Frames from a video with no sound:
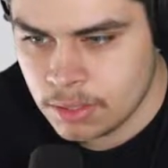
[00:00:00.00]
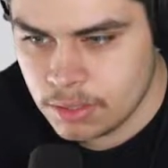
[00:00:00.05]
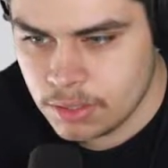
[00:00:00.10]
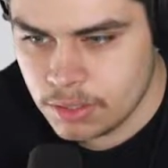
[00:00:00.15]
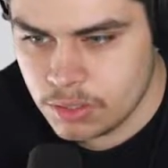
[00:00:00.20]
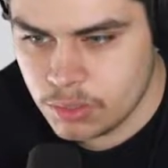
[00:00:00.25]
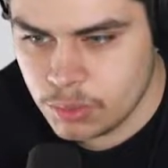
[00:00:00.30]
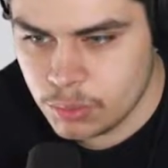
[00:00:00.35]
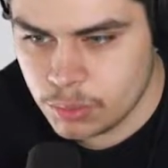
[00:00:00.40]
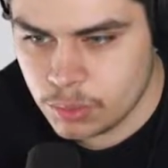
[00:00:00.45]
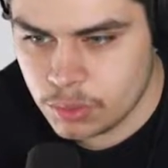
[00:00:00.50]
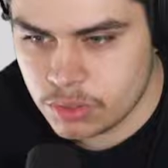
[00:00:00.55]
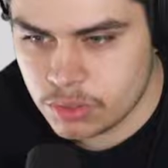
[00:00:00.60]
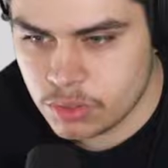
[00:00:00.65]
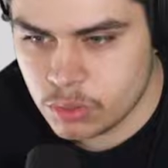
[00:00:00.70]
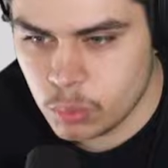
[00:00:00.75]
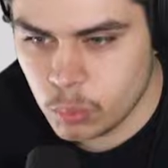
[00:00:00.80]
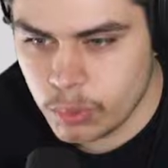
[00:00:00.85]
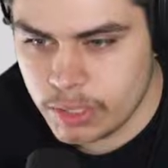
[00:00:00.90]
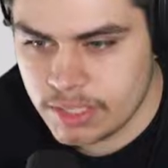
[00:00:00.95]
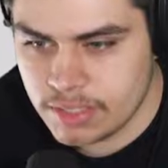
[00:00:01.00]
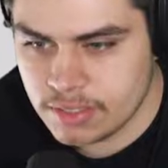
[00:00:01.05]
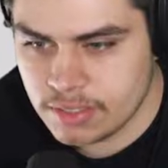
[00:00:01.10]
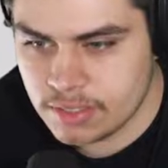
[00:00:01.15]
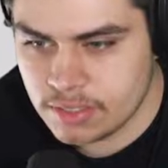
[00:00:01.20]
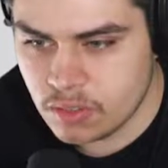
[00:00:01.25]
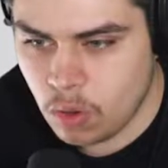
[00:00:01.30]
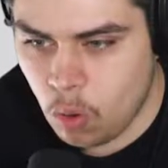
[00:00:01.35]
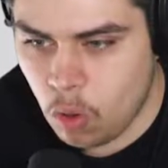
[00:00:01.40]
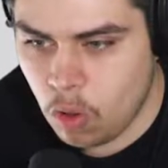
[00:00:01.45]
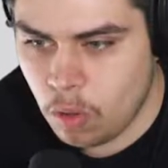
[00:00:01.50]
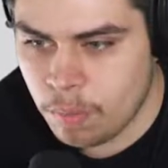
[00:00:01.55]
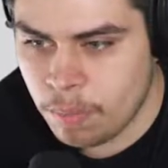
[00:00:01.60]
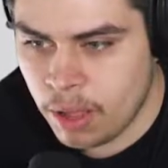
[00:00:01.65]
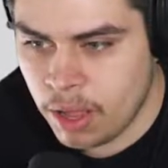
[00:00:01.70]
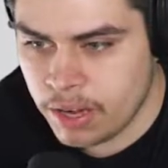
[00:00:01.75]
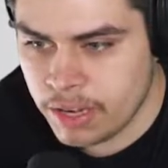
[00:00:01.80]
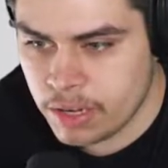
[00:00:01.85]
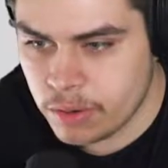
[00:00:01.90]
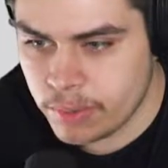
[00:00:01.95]
This user swings its whole
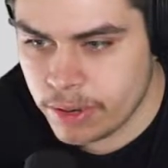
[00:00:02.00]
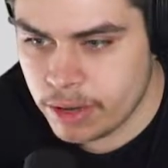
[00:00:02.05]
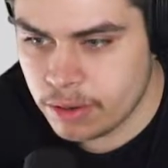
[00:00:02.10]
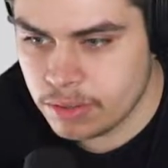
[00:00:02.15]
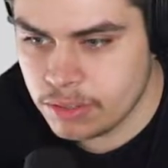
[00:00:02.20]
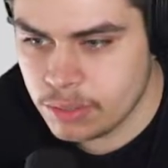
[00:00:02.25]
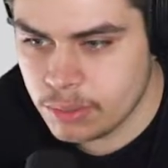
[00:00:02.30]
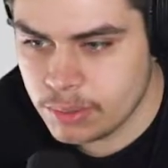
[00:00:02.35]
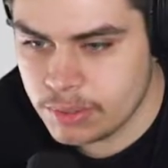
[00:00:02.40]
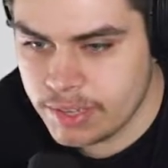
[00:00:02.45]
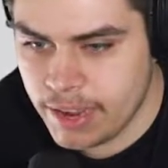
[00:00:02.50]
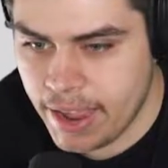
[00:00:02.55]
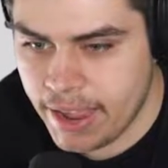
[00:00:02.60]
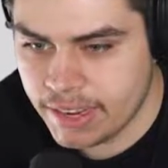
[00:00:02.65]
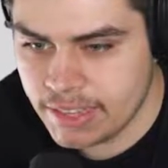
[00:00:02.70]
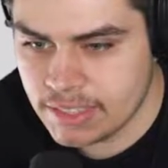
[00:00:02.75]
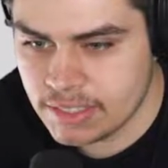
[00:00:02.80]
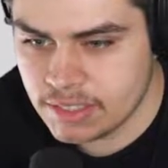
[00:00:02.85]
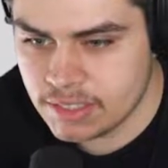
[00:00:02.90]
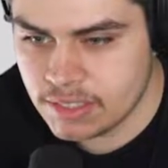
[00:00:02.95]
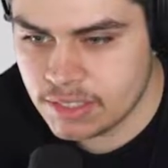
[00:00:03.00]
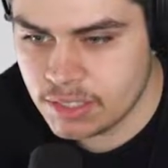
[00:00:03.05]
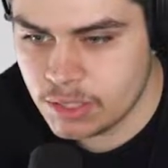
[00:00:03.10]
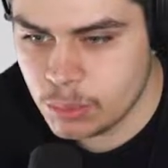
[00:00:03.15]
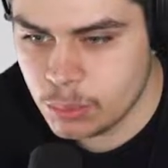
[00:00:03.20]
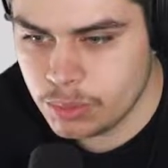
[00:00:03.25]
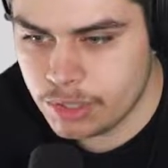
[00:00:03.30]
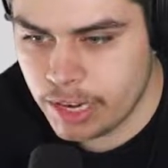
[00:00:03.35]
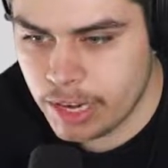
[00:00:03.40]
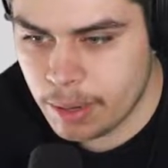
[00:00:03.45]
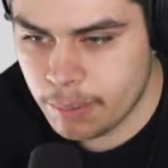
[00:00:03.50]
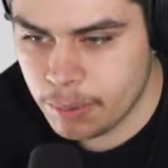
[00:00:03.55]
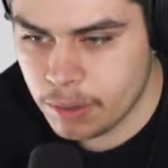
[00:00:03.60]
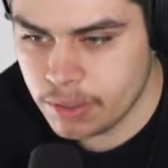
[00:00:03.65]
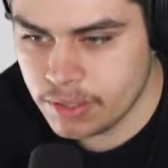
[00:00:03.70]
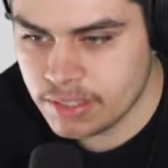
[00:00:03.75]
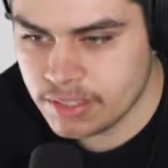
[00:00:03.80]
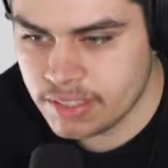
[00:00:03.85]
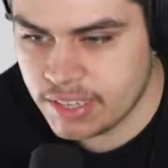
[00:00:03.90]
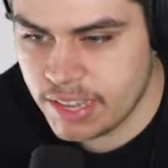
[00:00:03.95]
body around to attack its huge hammer.
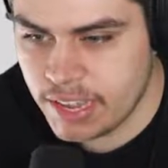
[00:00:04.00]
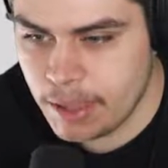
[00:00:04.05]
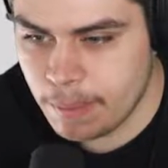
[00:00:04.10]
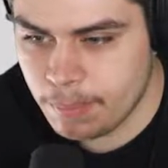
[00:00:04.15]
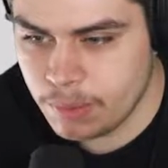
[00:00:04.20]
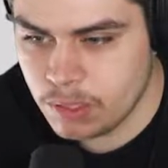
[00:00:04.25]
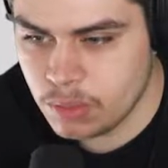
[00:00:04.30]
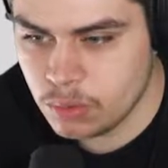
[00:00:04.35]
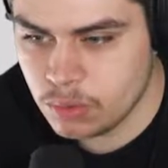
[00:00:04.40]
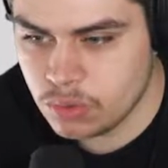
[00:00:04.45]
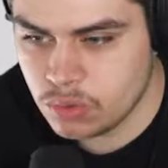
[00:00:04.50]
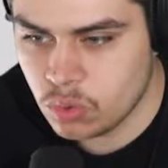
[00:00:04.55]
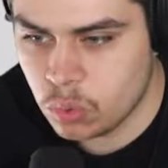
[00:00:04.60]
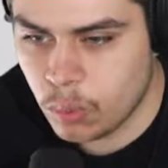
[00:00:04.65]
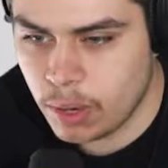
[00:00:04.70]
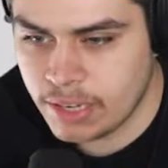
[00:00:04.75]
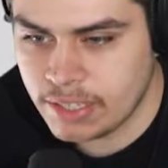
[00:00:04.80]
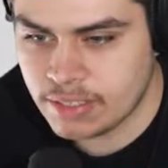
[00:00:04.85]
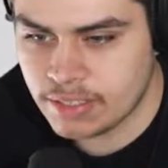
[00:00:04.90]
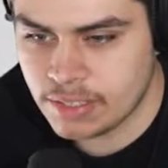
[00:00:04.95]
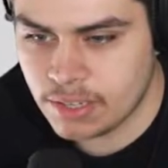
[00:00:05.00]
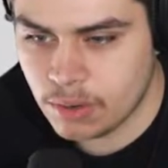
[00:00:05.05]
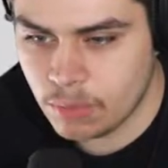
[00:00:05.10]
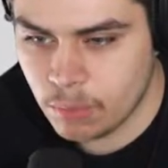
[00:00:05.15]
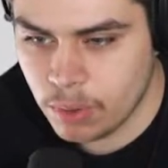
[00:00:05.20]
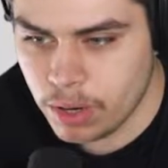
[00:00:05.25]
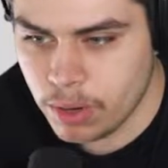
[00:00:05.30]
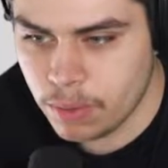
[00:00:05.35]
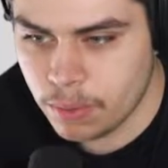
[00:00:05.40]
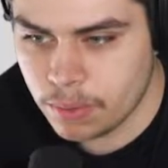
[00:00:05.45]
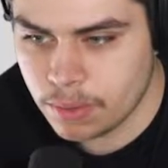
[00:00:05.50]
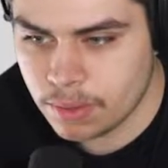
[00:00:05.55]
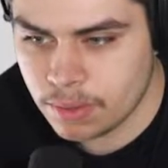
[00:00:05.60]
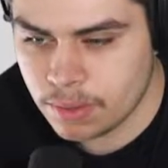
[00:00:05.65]
This can't be used twice in a row.